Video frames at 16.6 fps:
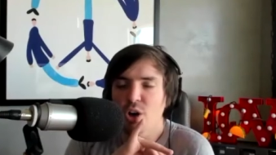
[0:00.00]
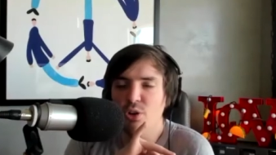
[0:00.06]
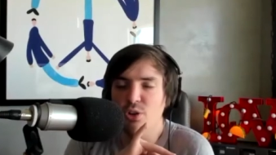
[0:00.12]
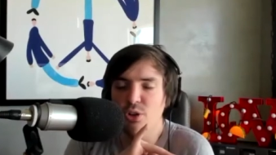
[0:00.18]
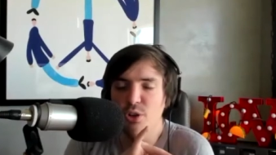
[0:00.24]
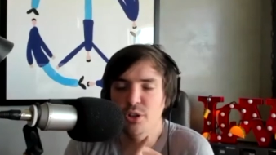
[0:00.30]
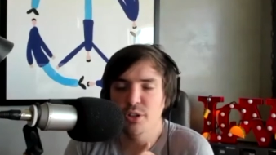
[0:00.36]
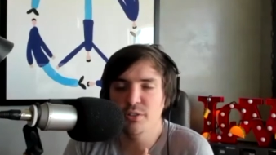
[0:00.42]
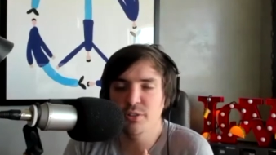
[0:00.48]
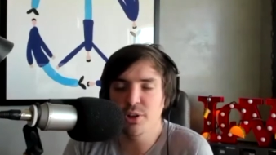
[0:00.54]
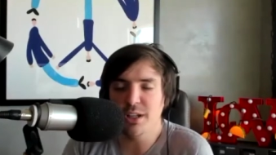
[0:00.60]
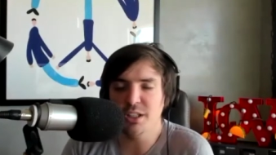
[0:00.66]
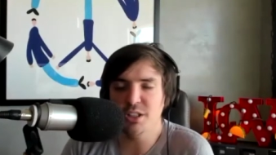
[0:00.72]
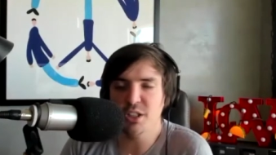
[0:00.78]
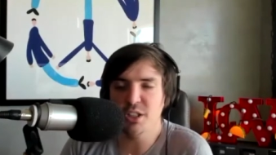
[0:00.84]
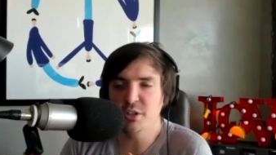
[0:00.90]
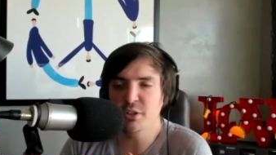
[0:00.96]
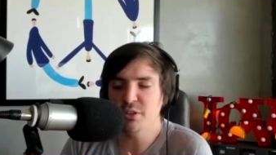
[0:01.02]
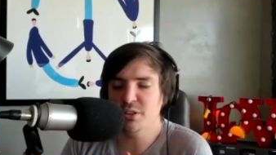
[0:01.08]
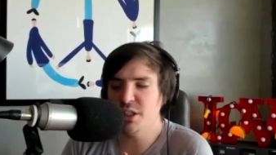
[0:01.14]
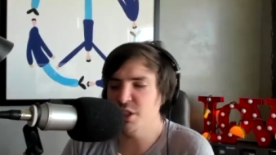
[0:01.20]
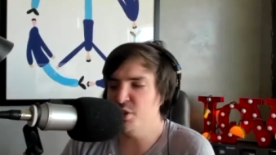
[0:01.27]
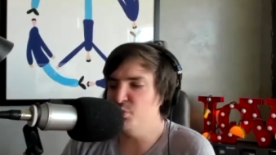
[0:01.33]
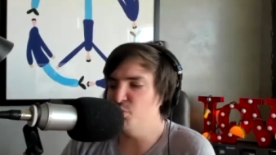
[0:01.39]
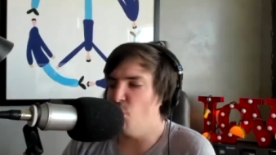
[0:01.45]
good? Like,
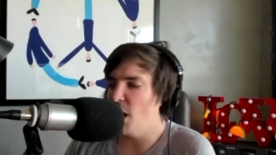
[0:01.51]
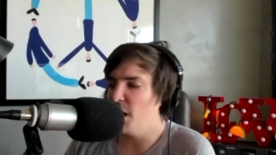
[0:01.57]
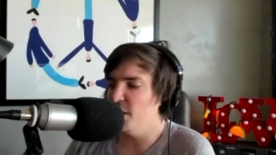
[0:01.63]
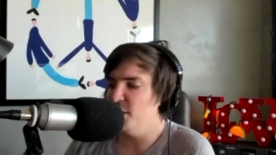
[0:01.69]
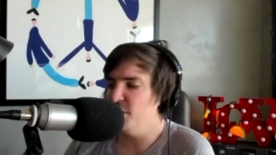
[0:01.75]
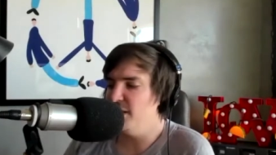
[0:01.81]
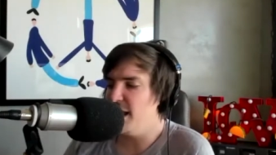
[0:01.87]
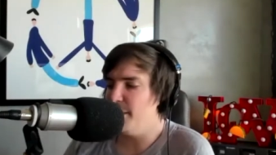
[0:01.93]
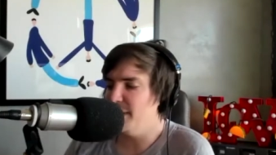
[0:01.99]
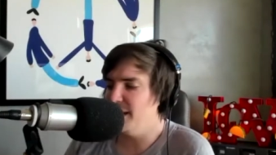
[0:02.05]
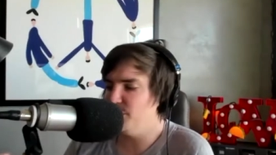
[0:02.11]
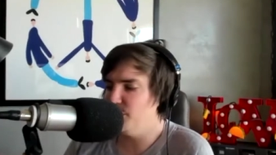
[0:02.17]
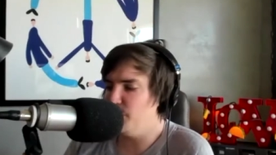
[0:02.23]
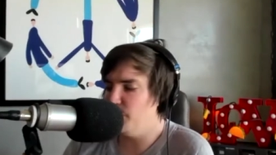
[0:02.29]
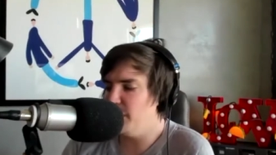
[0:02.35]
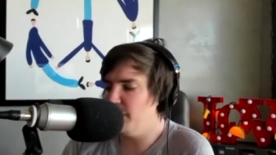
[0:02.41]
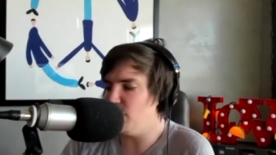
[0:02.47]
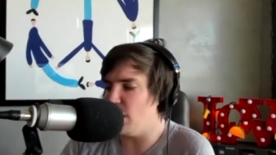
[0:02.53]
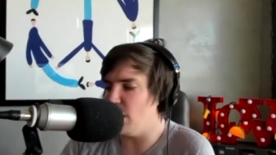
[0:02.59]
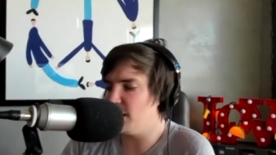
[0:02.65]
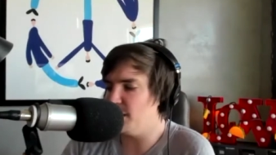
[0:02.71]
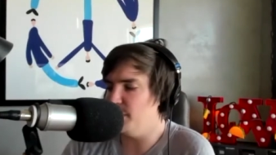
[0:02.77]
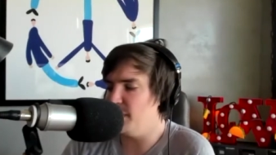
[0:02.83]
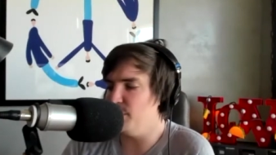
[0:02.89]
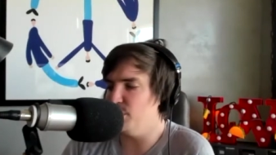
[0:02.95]
did you want to do that? Because we've talked
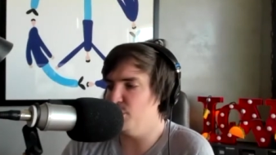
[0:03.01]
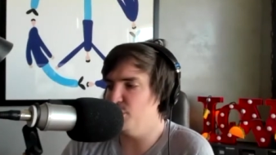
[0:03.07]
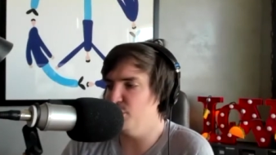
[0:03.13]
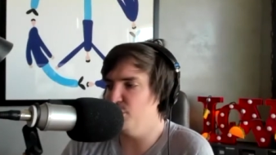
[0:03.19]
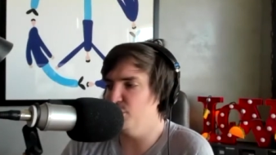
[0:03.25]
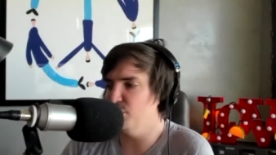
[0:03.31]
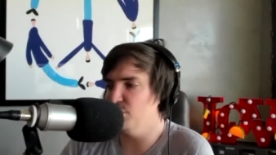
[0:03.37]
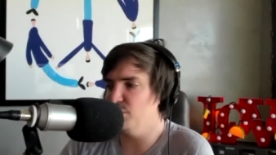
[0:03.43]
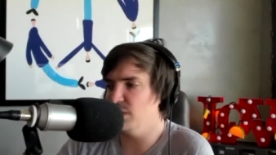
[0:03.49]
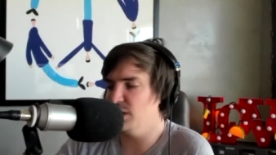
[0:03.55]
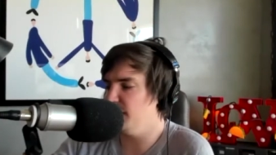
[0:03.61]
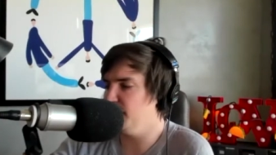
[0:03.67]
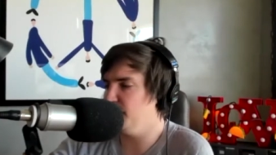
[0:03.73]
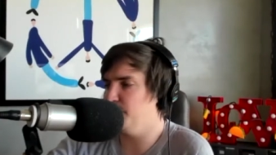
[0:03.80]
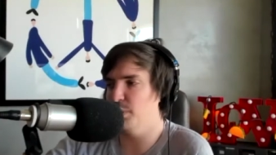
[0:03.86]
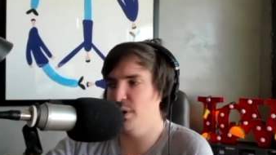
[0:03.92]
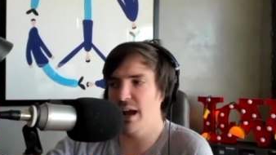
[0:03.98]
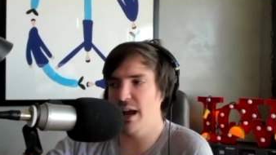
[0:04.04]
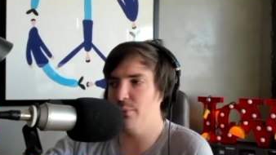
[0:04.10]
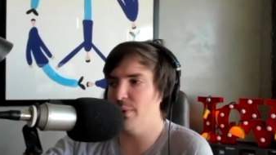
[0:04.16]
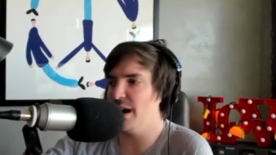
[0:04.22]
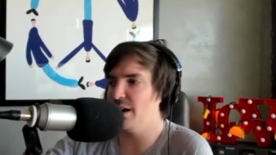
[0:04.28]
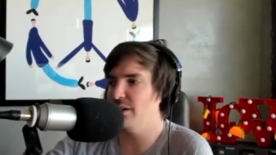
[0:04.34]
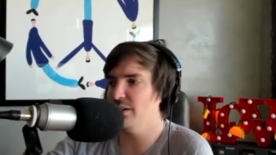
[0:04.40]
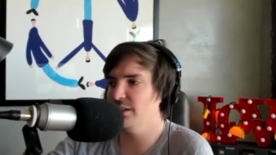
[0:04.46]
to people who put out
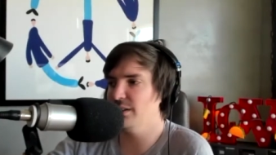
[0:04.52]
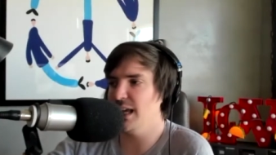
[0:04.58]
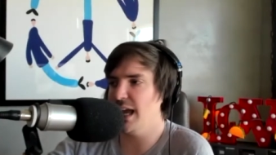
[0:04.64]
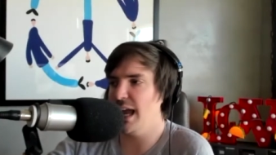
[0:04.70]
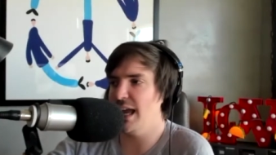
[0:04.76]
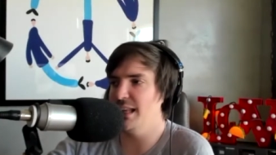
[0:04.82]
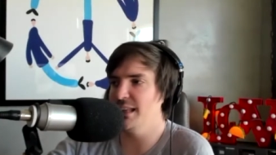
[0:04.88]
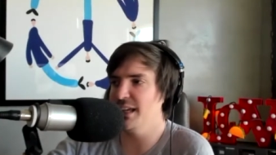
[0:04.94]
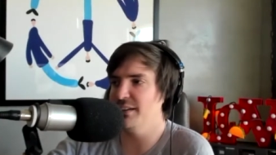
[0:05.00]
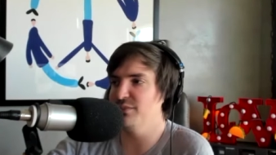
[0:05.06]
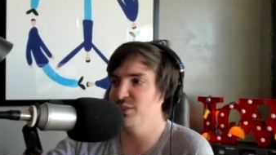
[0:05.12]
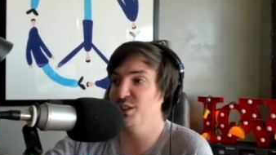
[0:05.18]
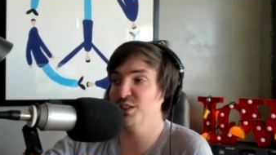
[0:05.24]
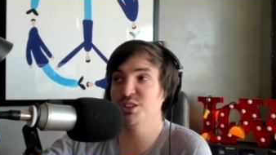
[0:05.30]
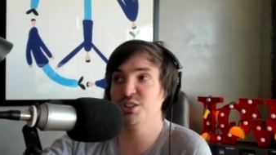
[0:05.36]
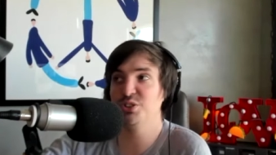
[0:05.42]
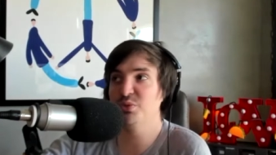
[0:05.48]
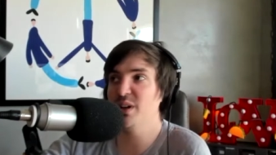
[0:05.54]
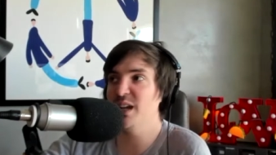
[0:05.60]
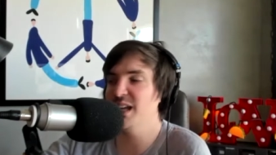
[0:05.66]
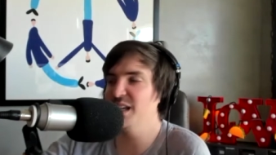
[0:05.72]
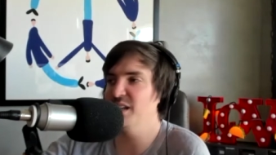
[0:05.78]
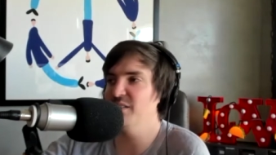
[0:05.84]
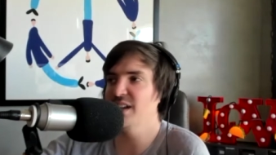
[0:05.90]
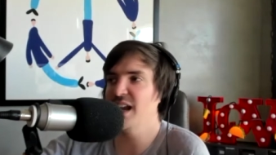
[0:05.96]
records and they've listened to it,
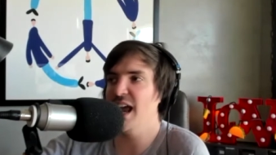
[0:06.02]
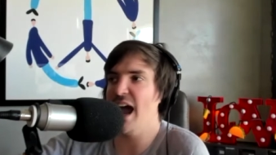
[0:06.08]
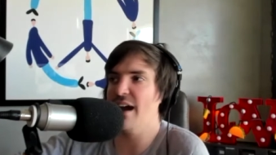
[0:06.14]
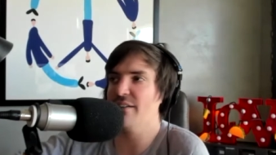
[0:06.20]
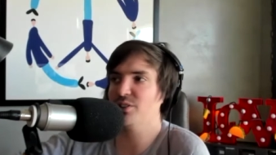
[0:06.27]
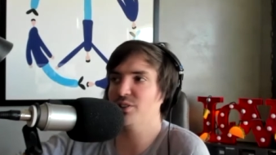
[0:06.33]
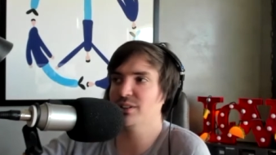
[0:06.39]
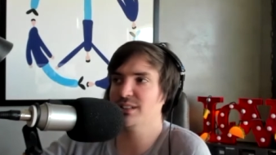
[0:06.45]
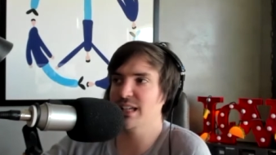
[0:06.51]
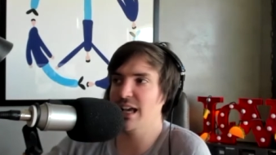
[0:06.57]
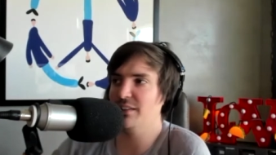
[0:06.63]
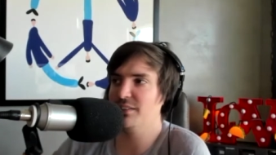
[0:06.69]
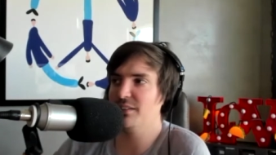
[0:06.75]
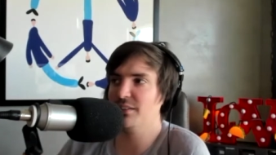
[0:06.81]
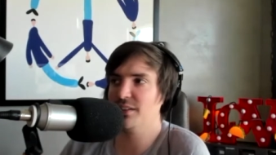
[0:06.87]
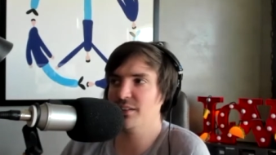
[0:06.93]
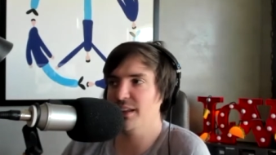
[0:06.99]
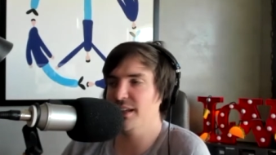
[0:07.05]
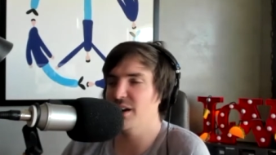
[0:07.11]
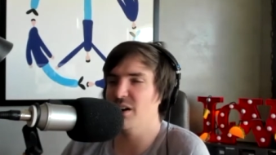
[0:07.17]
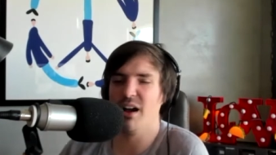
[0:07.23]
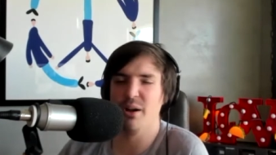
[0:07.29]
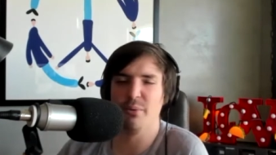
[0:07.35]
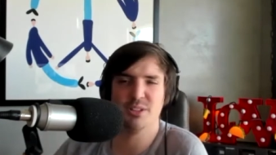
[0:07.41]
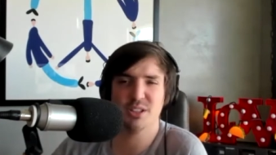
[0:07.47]
and even after it's out there, they're like, oh,
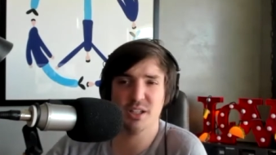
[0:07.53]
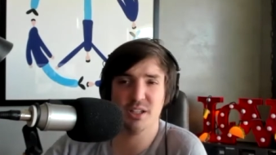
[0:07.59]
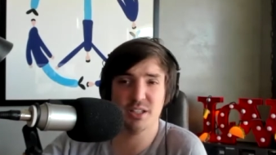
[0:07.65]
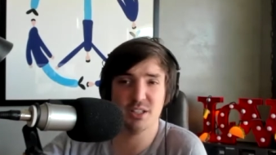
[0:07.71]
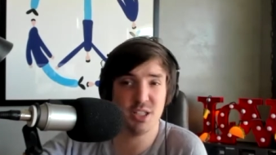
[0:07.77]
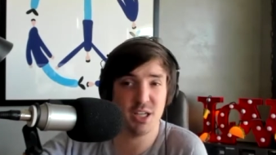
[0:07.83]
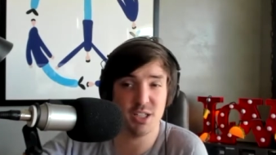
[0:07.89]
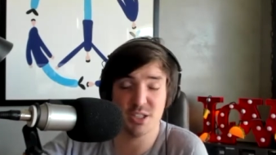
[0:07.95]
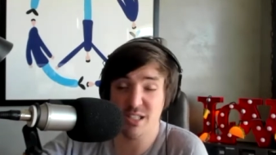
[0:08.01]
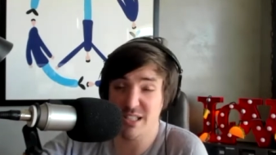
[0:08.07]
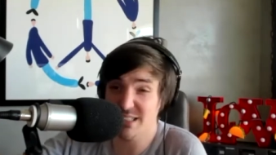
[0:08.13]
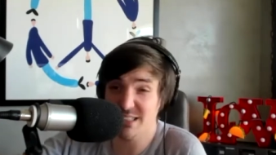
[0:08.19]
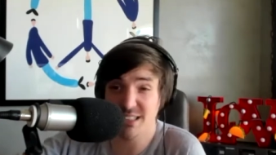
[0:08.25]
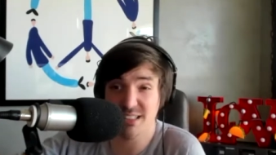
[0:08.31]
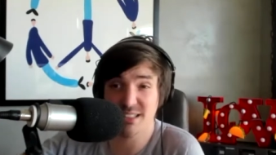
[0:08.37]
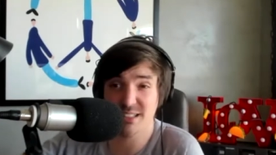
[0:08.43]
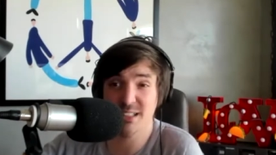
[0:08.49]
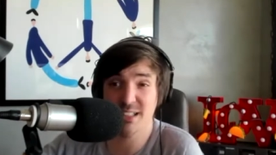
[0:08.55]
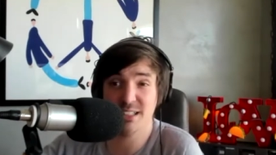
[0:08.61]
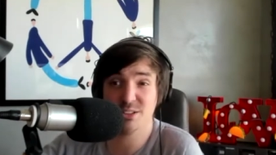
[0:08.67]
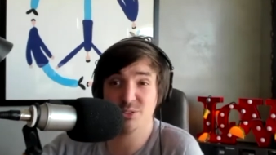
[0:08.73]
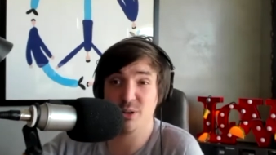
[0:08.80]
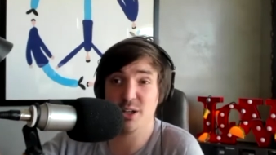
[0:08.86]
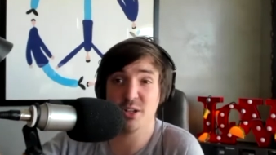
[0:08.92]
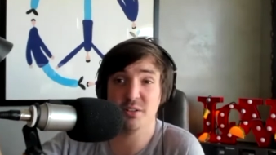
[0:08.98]
I wish I could have changed this, and
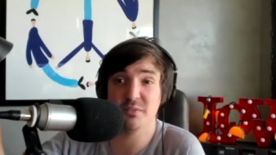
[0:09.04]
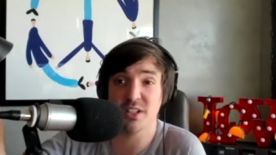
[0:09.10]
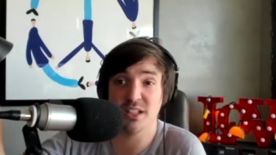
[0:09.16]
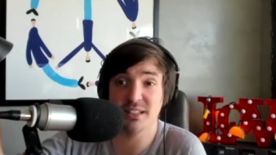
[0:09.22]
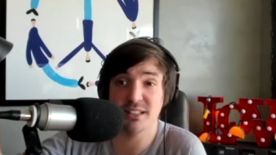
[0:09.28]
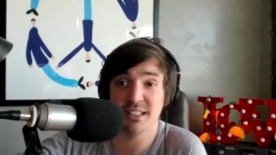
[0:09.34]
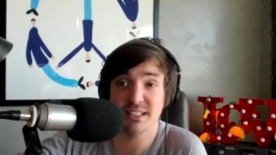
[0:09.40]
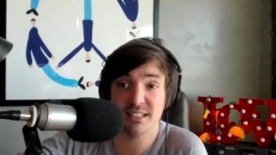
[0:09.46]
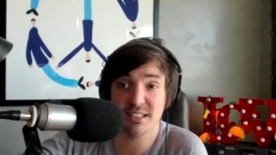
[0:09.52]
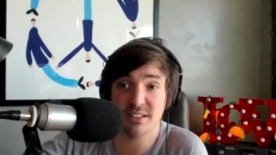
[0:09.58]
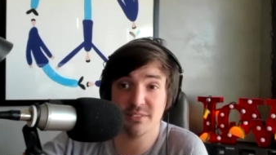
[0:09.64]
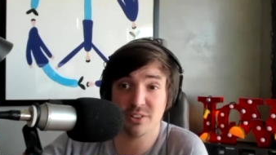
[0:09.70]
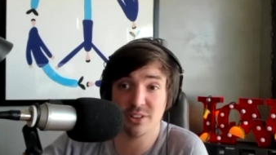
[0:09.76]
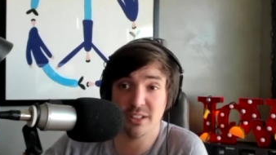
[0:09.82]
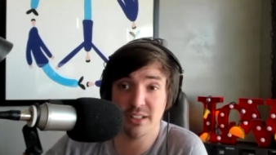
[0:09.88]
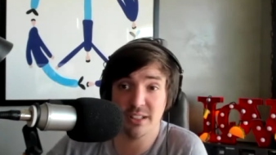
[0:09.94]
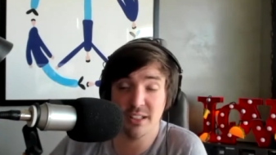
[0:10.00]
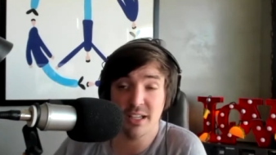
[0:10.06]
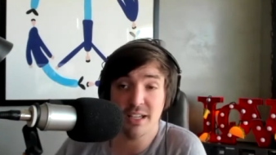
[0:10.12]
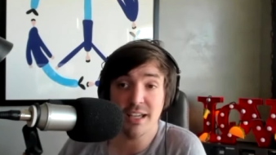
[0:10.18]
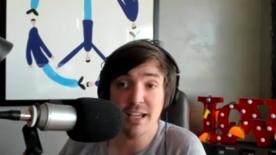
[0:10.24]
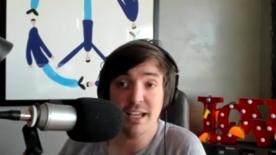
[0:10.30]
this, or I could have done this differently.